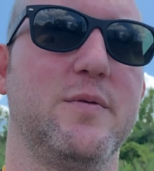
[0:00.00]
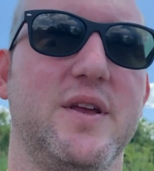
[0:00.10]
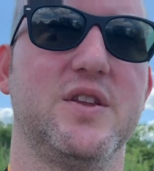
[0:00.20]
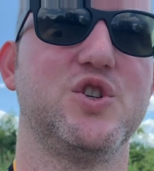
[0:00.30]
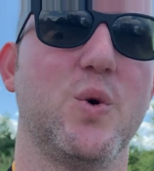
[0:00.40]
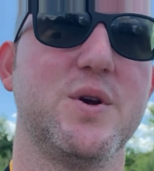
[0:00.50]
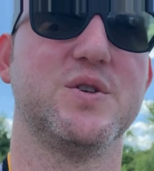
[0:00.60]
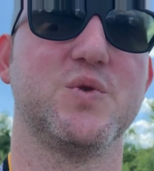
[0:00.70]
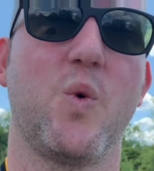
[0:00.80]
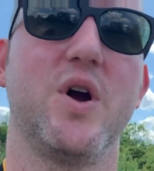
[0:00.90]
to make the
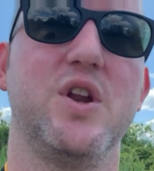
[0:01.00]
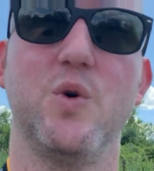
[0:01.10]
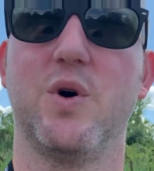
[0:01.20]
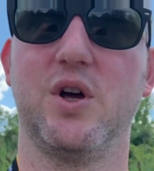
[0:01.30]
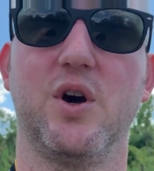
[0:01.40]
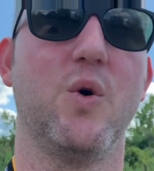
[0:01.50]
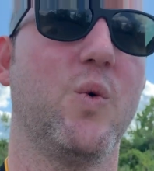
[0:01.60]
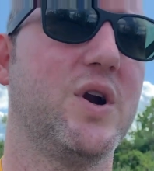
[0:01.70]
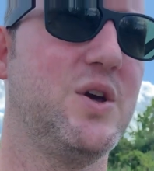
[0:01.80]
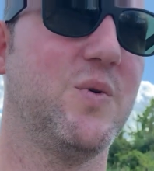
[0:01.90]
choices. Where do you want to go?
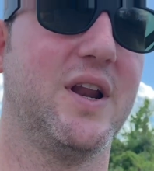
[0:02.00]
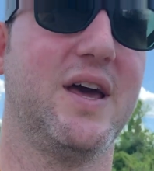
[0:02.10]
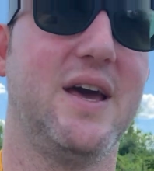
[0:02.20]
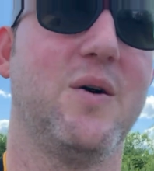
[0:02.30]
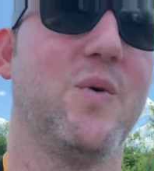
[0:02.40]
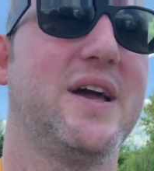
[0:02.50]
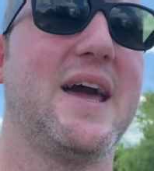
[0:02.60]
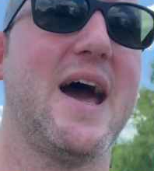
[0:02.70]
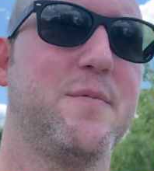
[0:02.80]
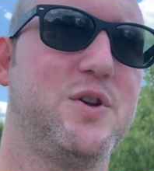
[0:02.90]
What do you want to hit? What
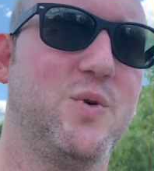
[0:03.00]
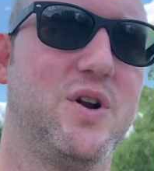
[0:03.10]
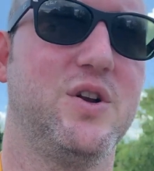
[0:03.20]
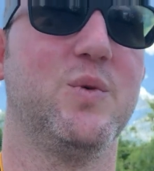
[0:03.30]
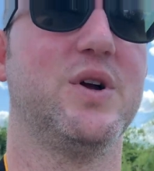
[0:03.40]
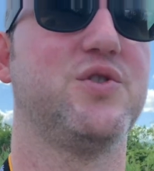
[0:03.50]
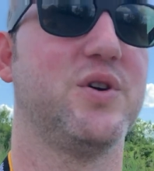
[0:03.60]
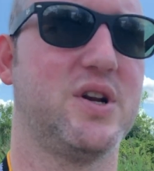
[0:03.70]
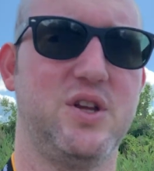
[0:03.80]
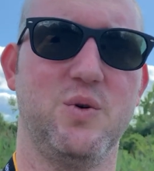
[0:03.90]
gap do you want to do? What
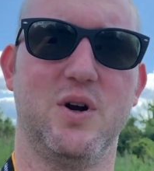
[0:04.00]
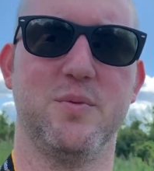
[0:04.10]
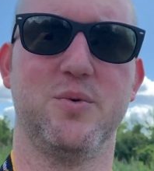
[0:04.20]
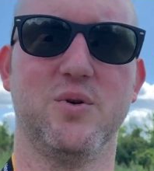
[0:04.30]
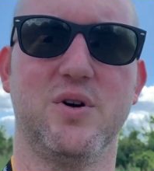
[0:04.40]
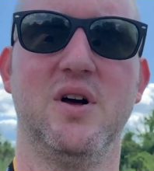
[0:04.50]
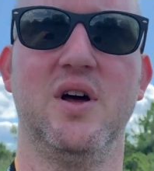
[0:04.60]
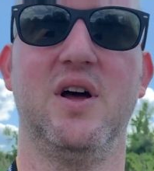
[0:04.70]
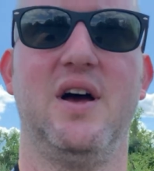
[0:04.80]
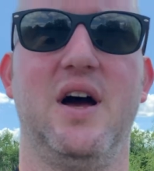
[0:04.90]
trick do you want to
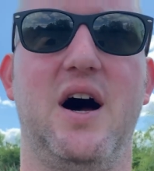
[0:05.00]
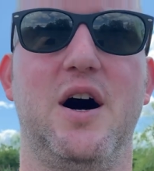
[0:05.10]
pull?